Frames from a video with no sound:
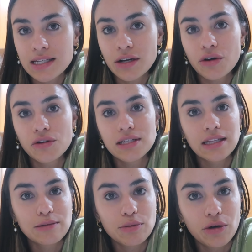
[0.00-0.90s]
discount codes are
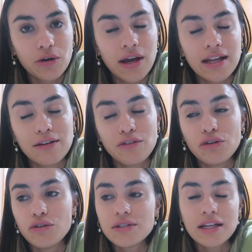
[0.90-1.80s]
linked below, and if you
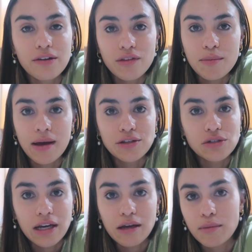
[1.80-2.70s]
use any of them, I
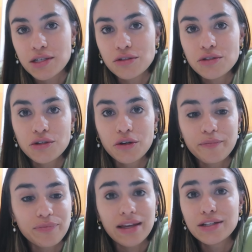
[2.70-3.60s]
do get commission,
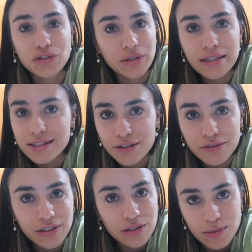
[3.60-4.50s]
so treat yourself and